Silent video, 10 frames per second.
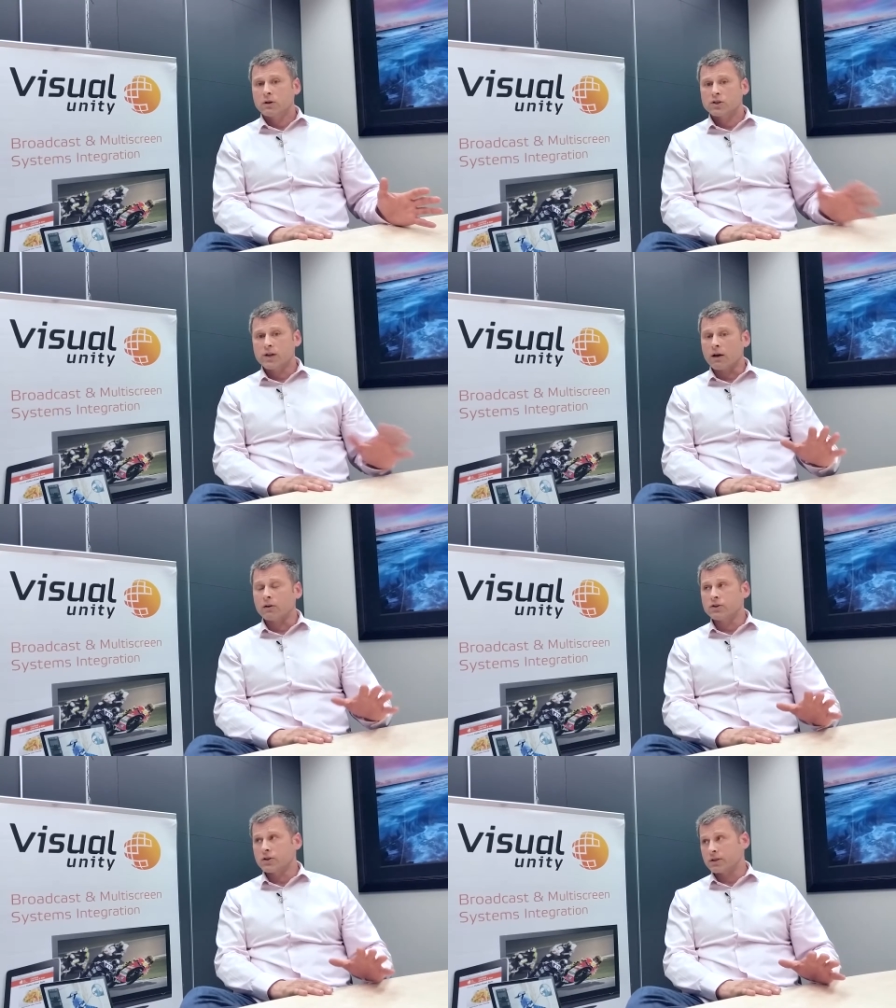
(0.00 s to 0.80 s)

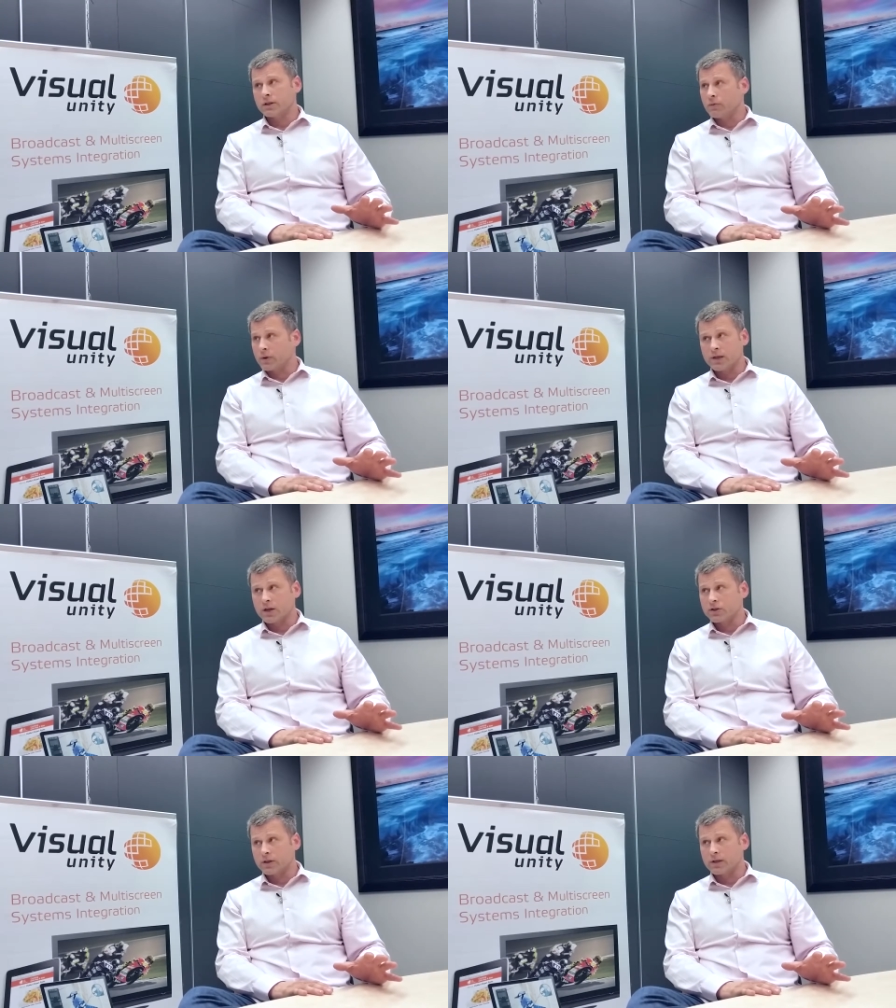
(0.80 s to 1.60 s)
challenges in a
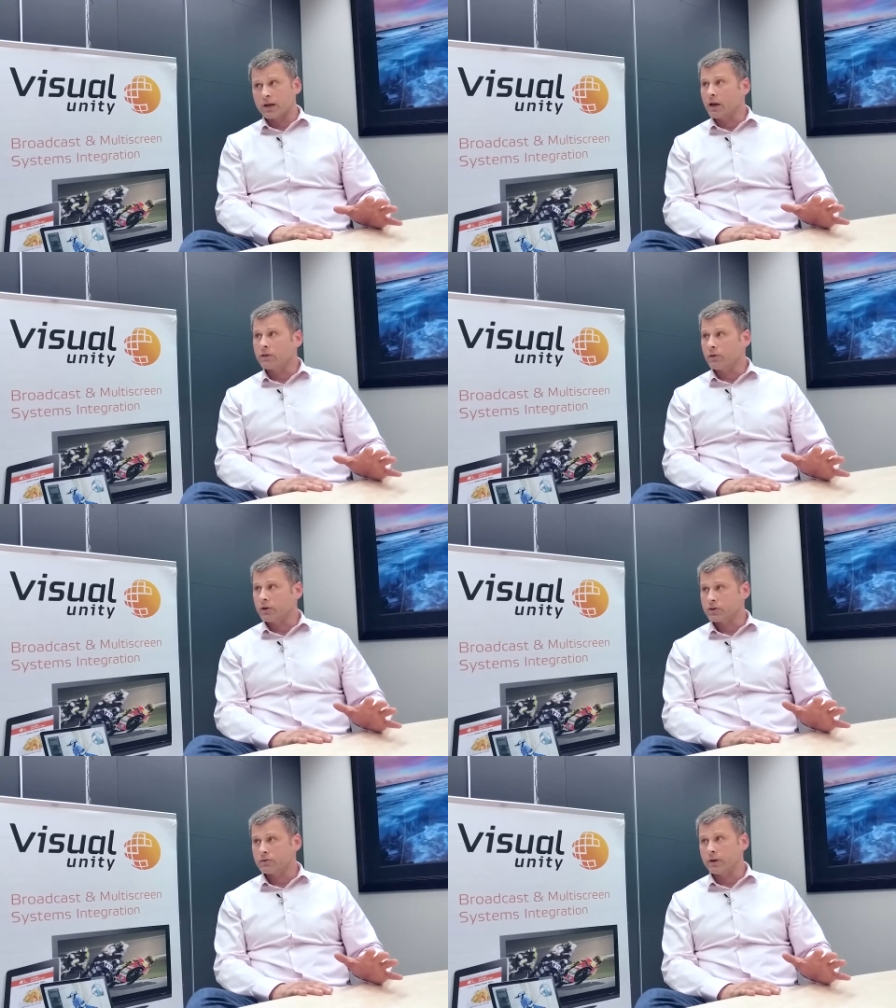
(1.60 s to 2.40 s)
recession as any other
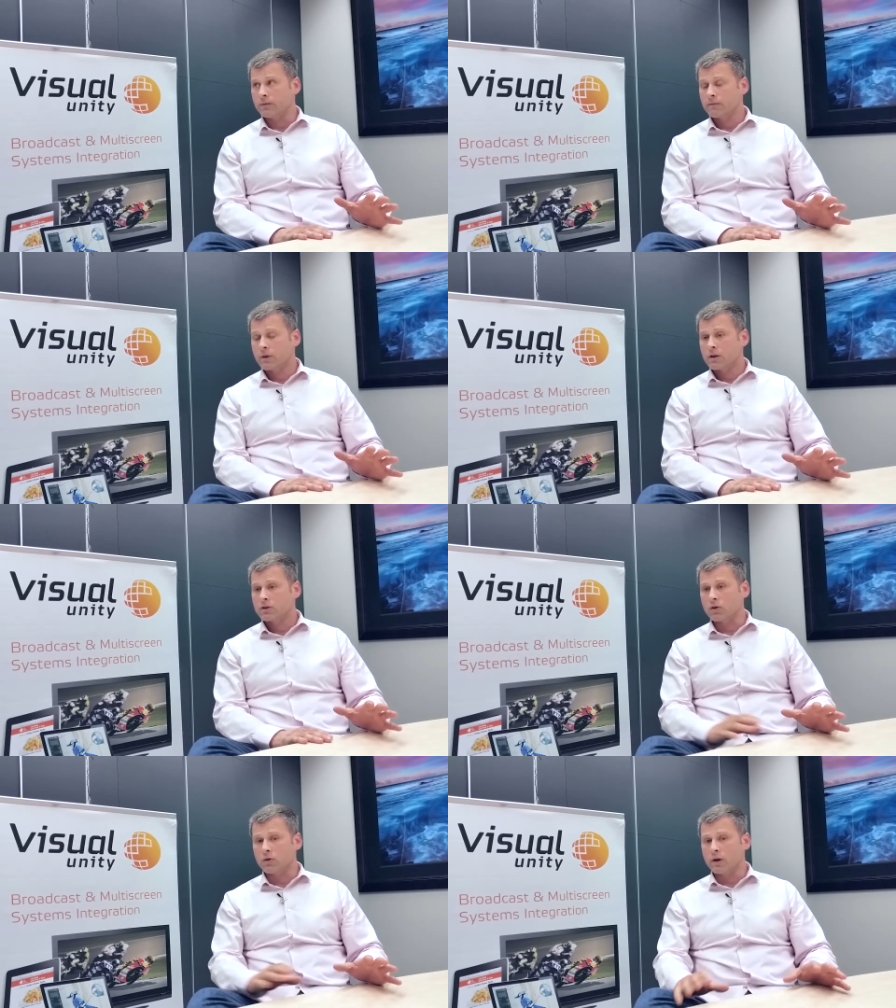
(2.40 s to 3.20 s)
industry. Yeah.
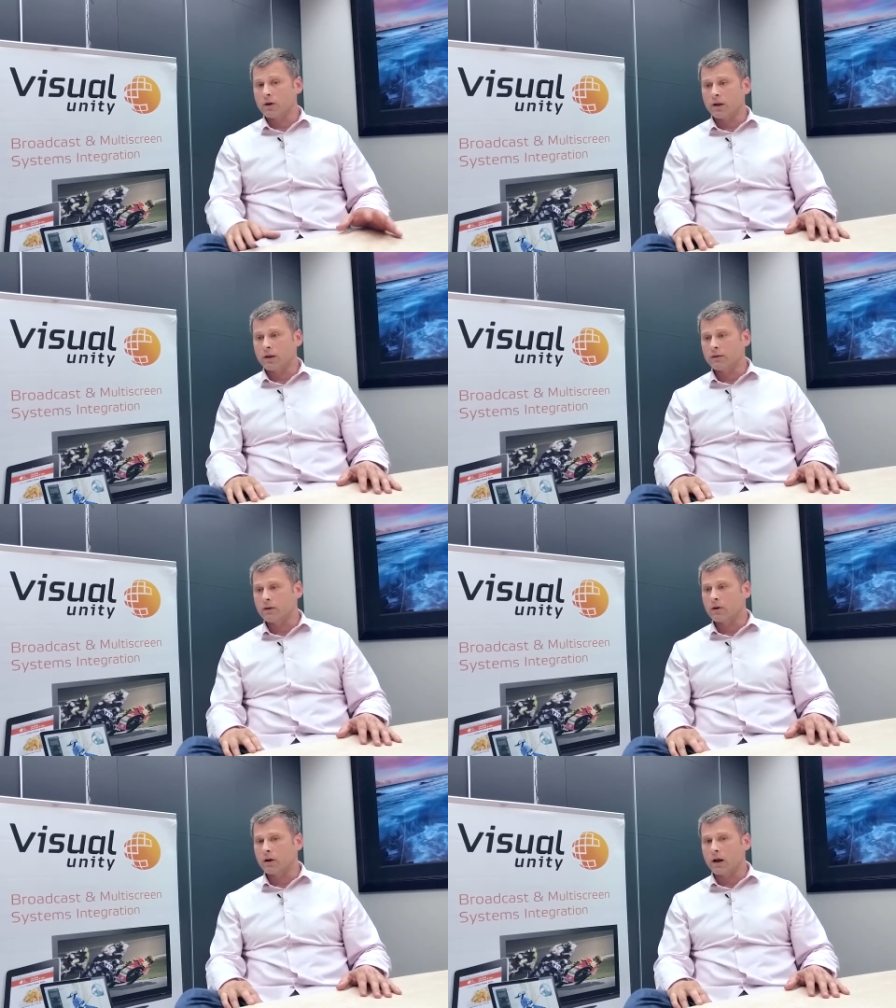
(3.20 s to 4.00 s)
So
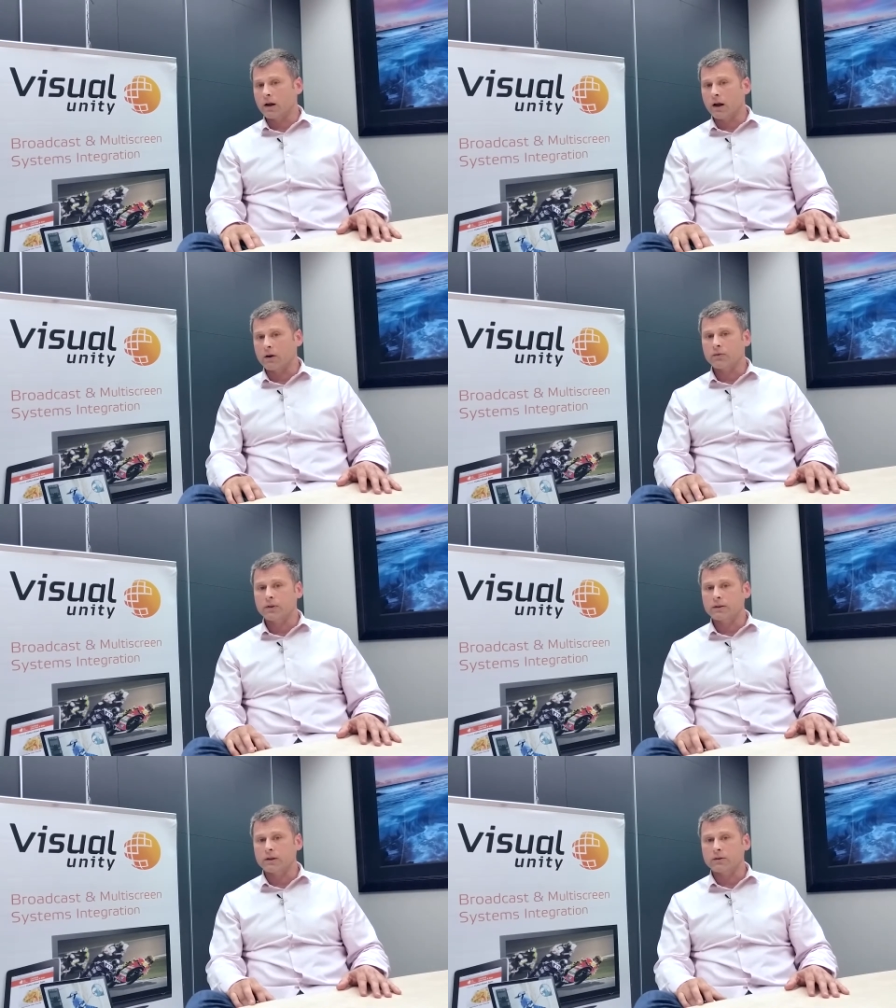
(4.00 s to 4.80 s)
I don't
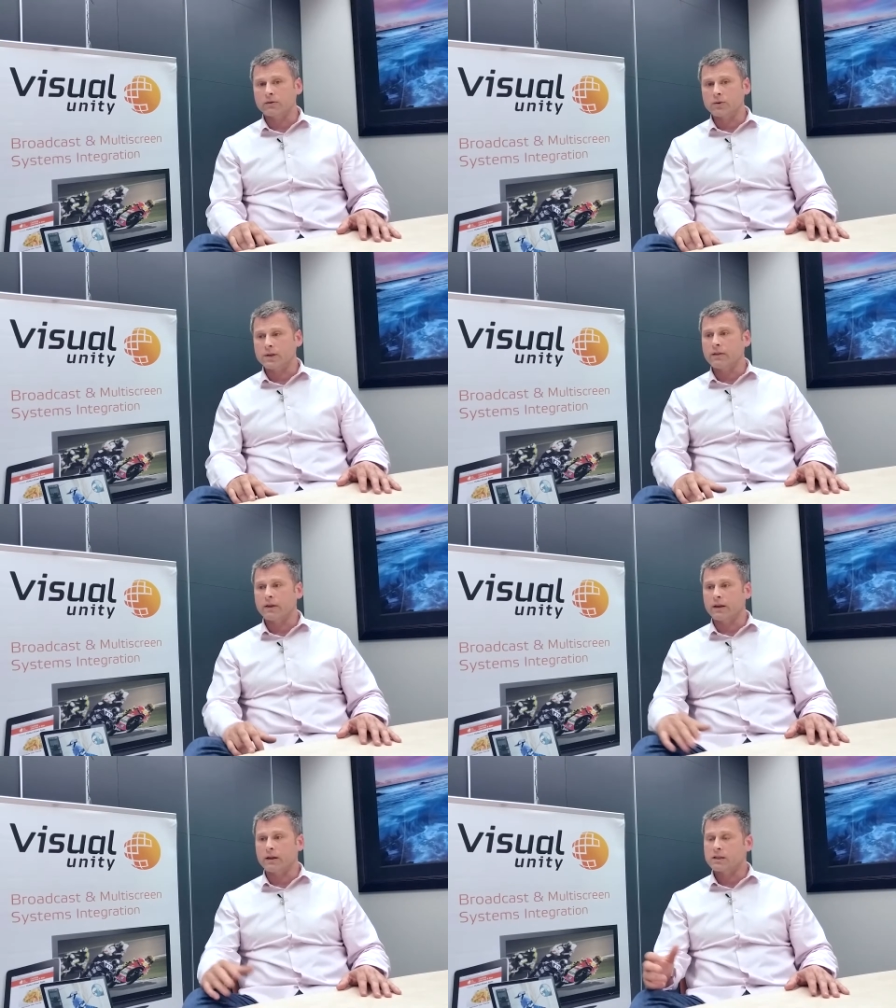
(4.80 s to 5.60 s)
think that there was
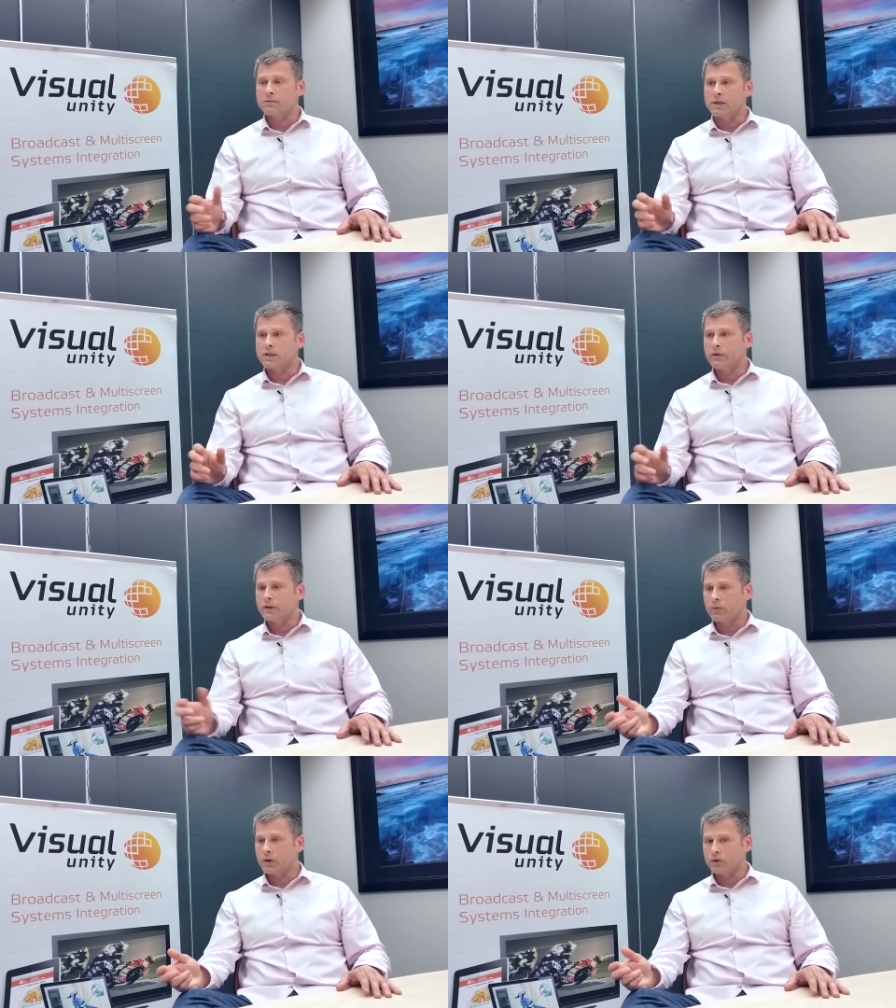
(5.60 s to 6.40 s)
anything
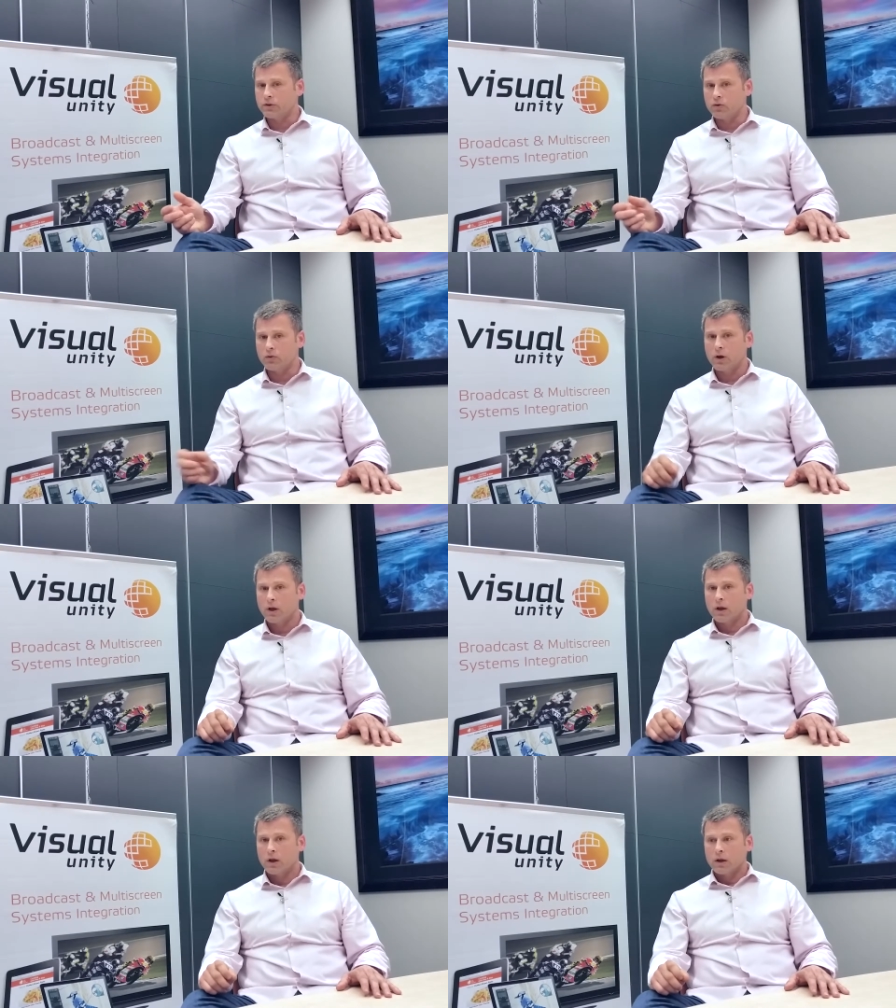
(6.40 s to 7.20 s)
specific that we could do
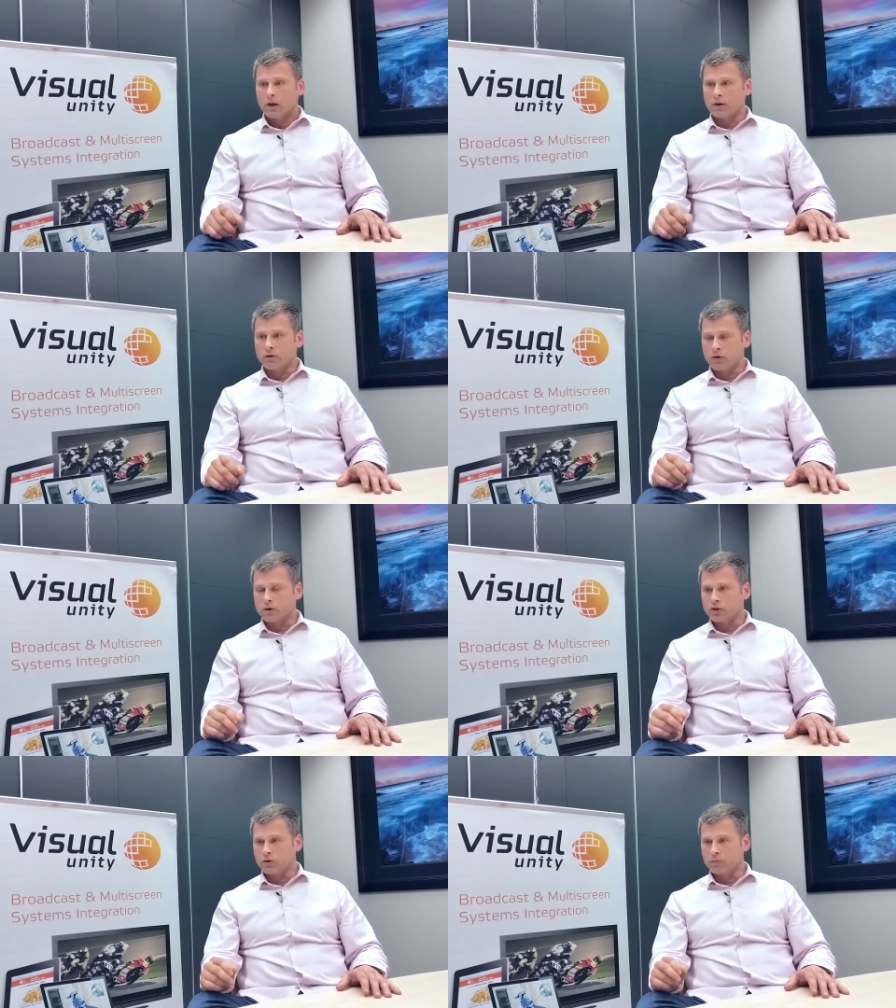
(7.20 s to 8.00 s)
in order
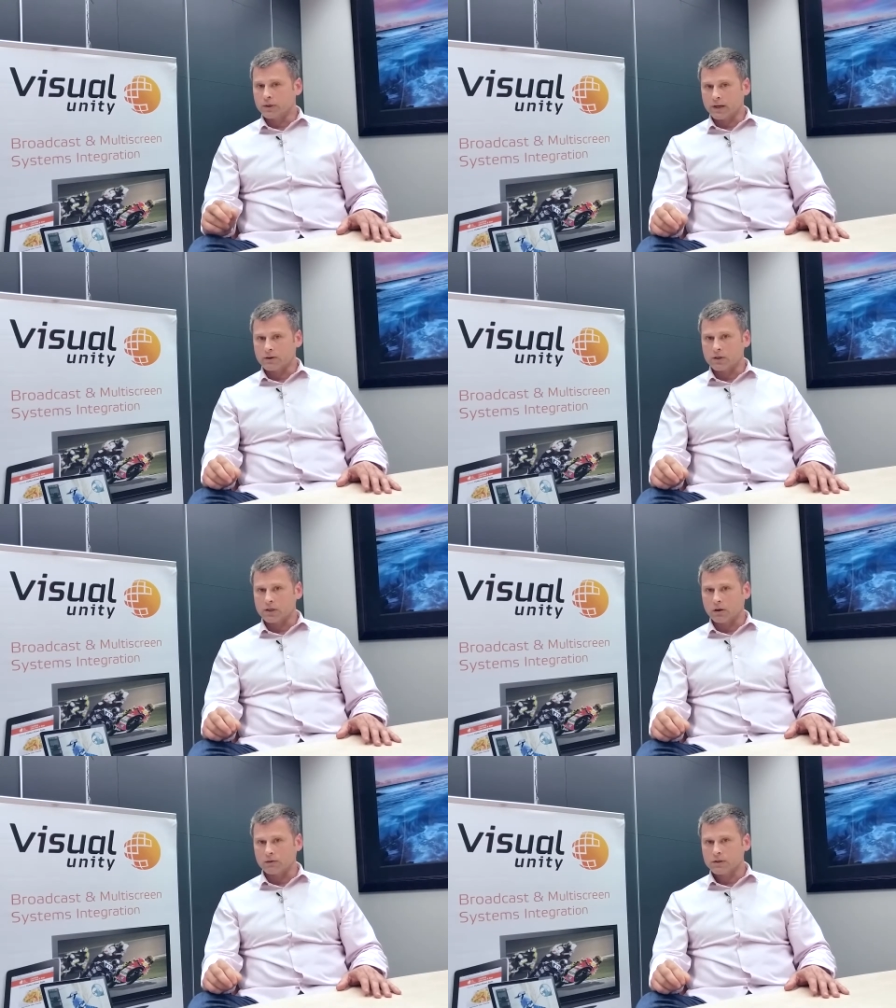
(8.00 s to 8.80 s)
to protect
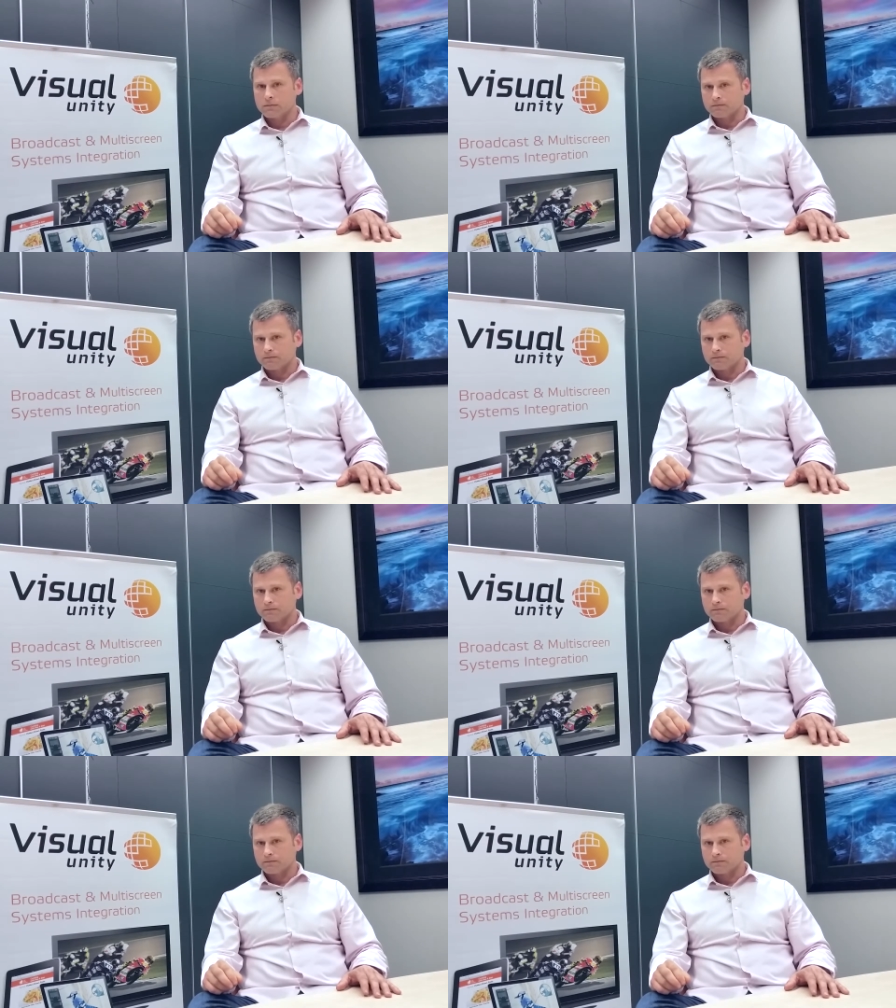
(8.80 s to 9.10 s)
ourselves,